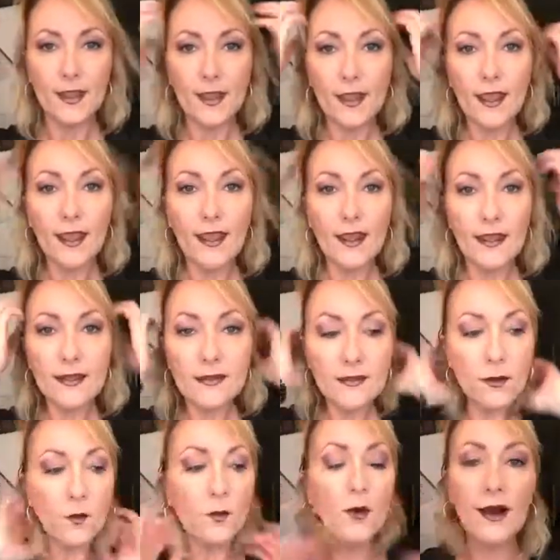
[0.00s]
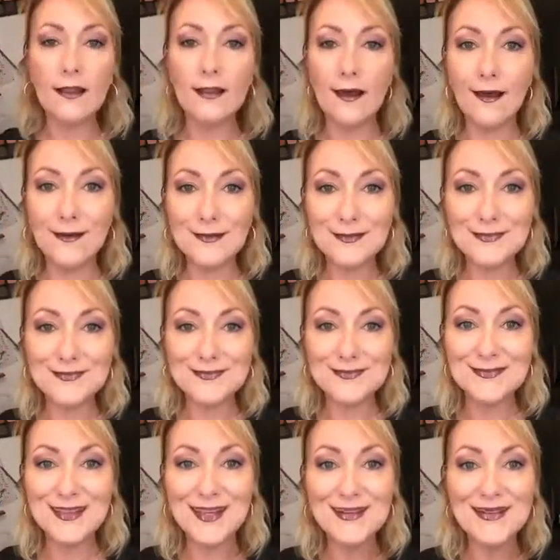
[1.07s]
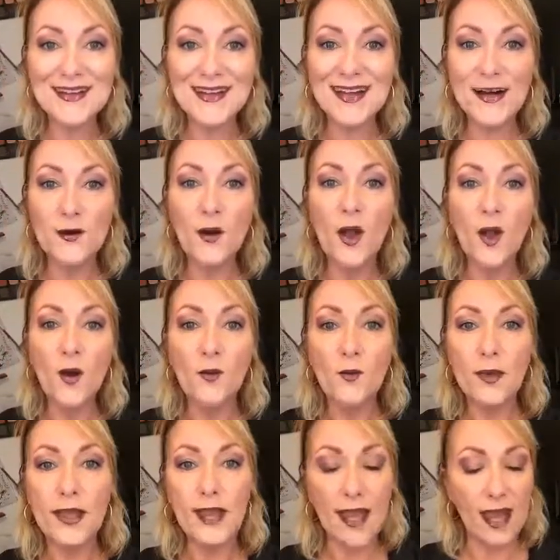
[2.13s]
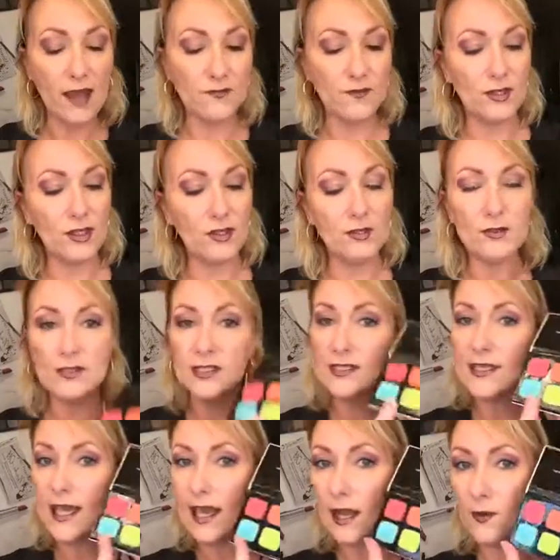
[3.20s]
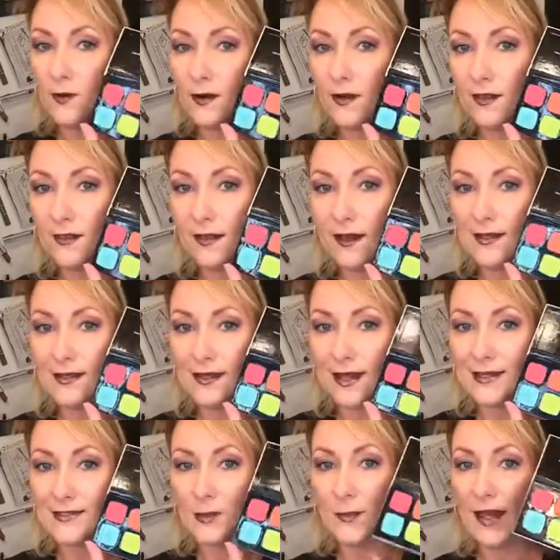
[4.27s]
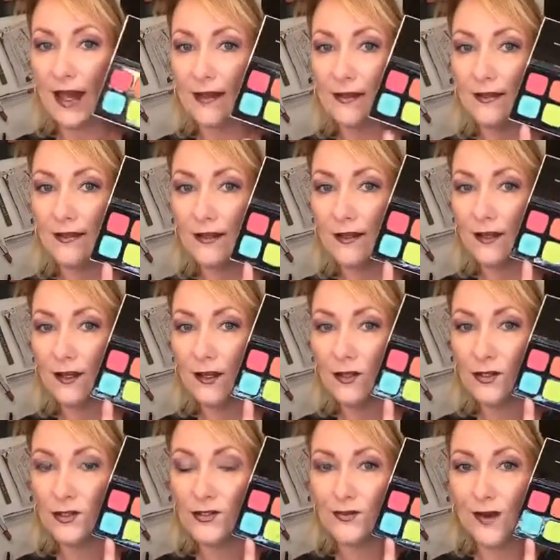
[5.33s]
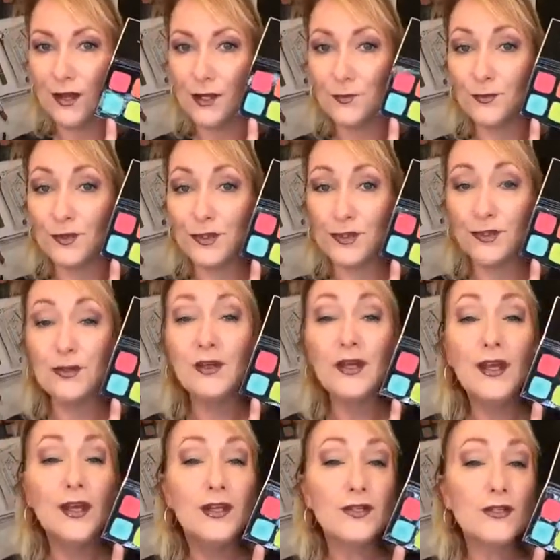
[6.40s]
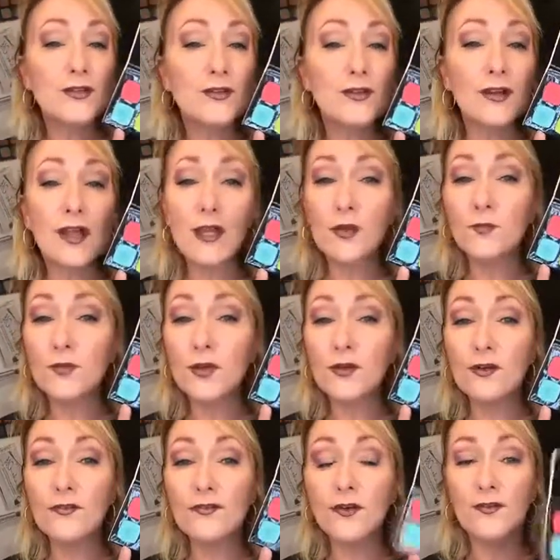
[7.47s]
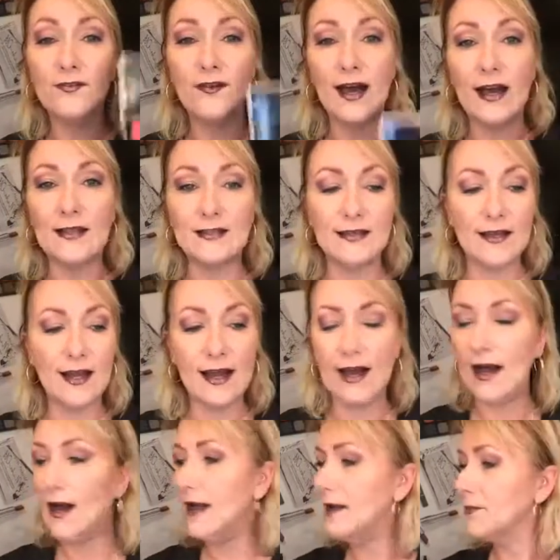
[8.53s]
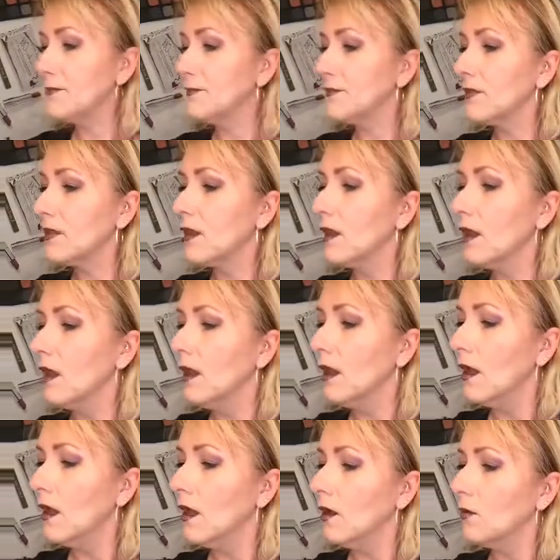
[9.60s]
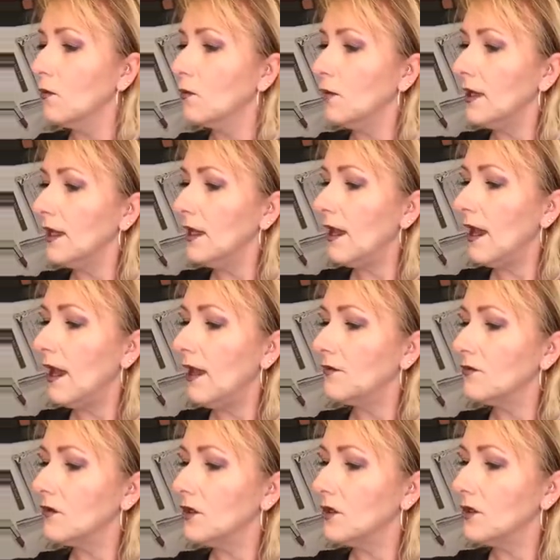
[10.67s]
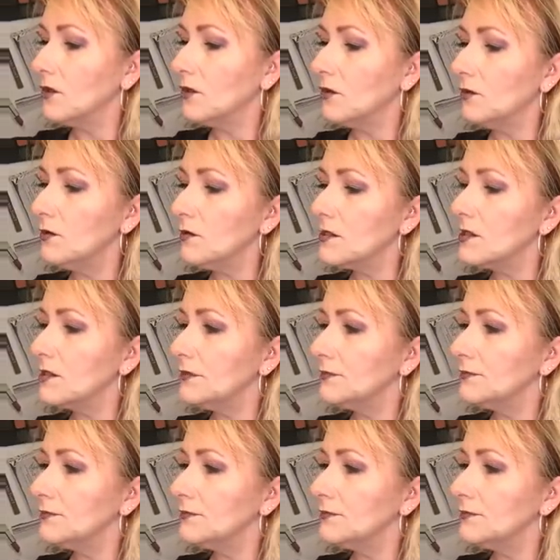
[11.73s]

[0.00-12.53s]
And voila, there we go. We have used our Lottie Dazzle palette colors red and blue to create a beautiful violet eye. We have used